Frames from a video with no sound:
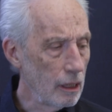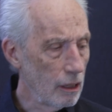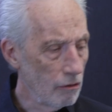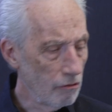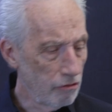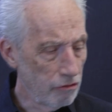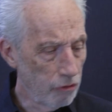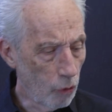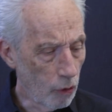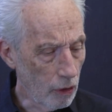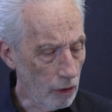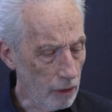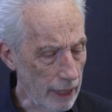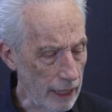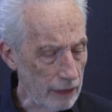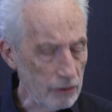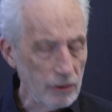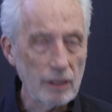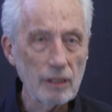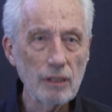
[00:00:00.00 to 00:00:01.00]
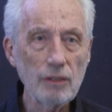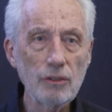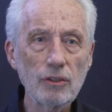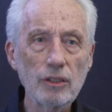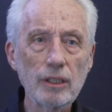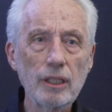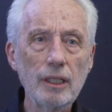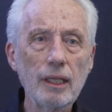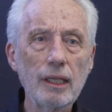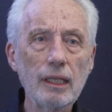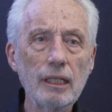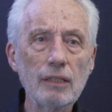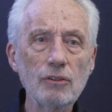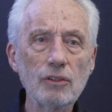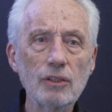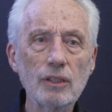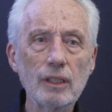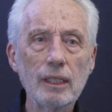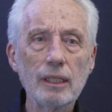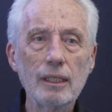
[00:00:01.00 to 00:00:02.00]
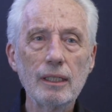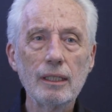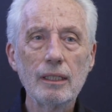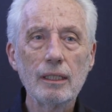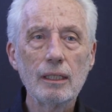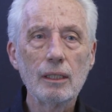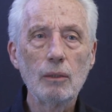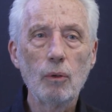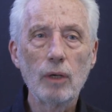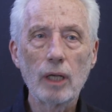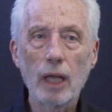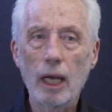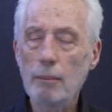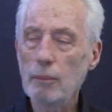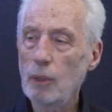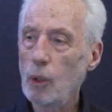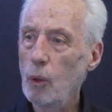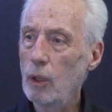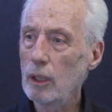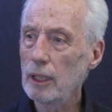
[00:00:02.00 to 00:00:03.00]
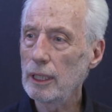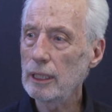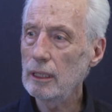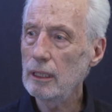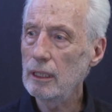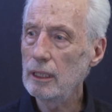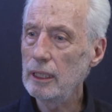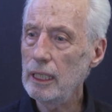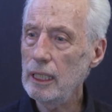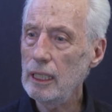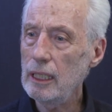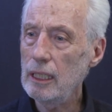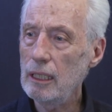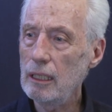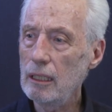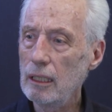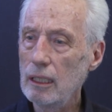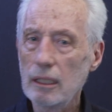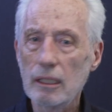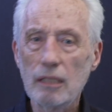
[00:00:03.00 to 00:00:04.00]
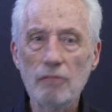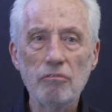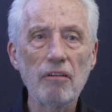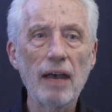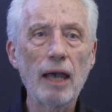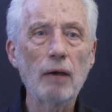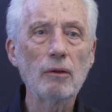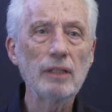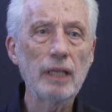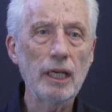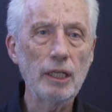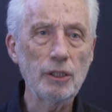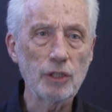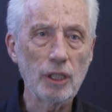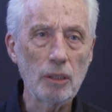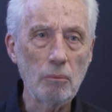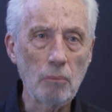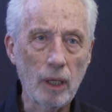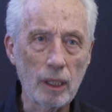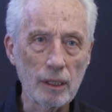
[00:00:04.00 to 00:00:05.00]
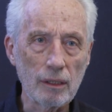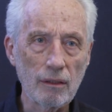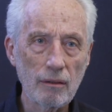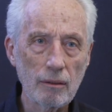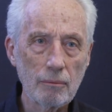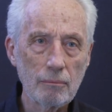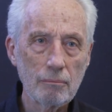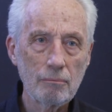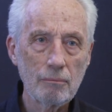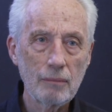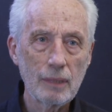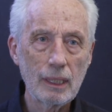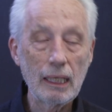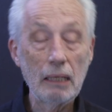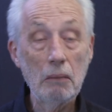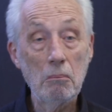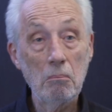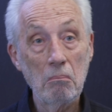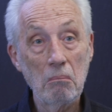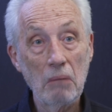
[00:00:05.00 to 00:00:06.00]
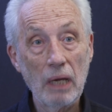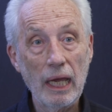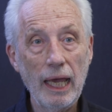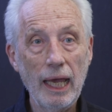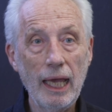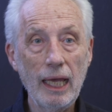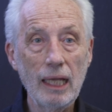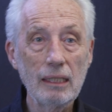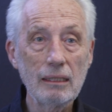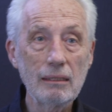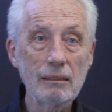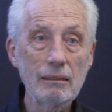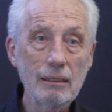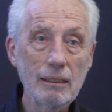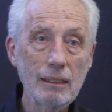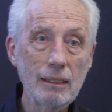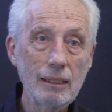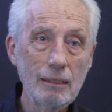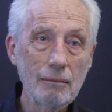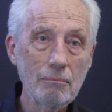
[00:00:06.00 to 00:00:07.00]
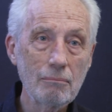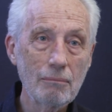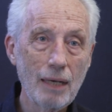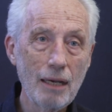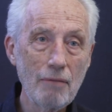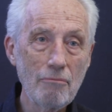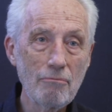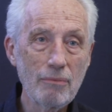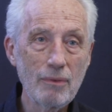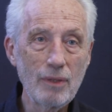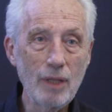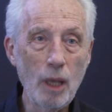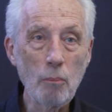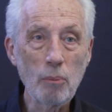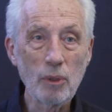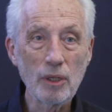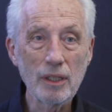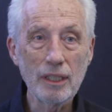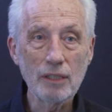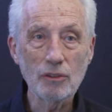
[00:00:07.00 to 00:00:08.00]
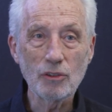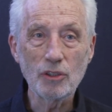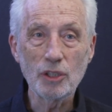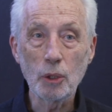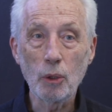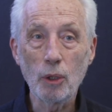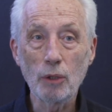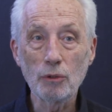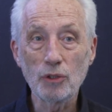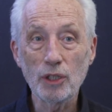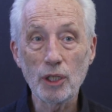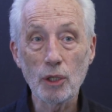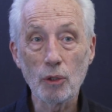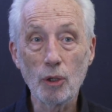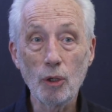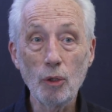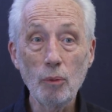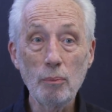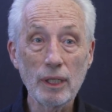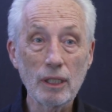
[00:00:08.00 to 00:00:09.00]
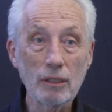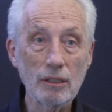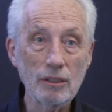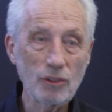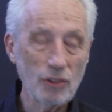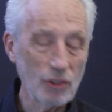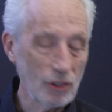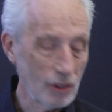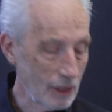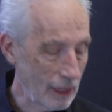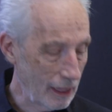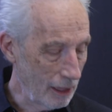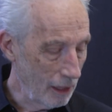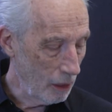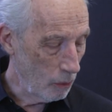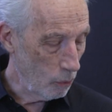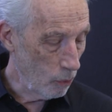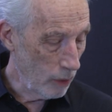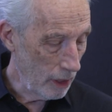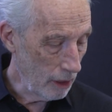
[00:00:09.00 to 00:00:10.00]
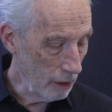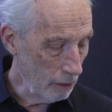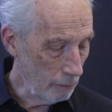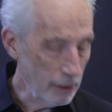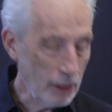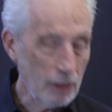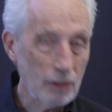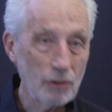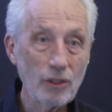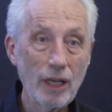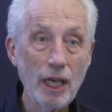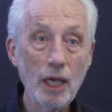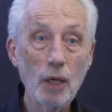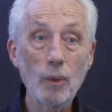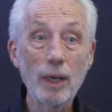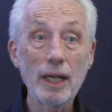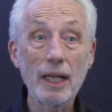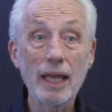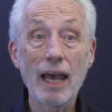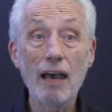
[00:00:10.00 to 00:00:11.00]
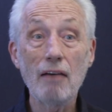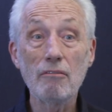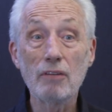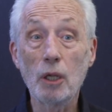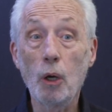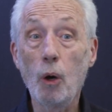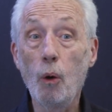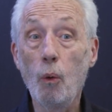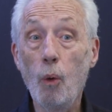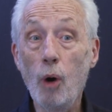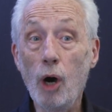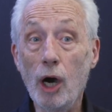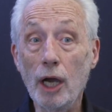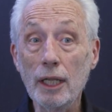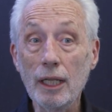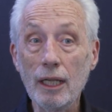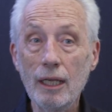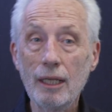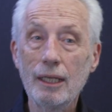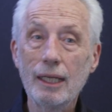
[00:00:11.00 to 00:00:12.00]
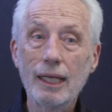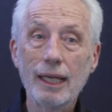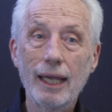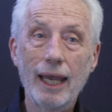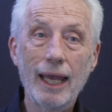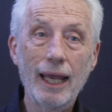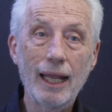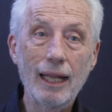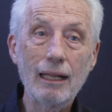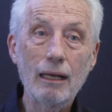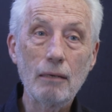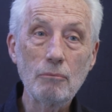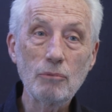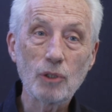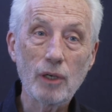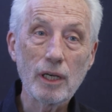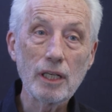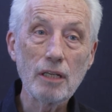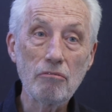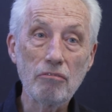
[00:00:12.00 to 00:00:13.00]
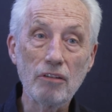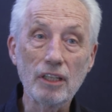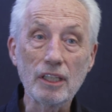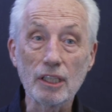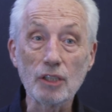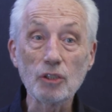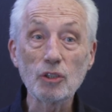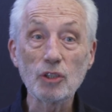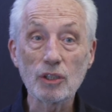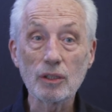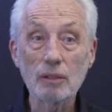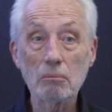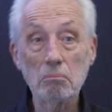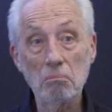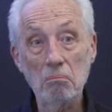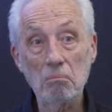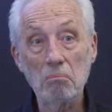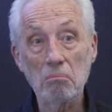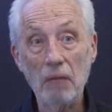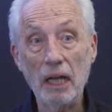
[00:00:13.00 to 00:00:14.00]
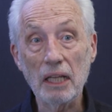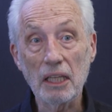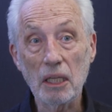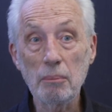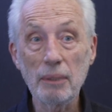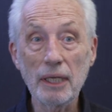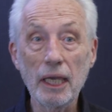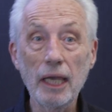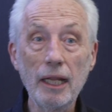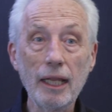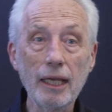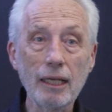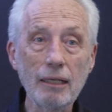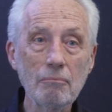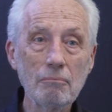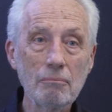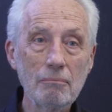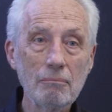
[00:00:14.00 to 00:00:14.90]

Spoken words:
4 lessons in this, what I'm calling the foundation month. And I've numbered this 00 because, well, because I already have an 01 and I'm trying to fit this at the beginning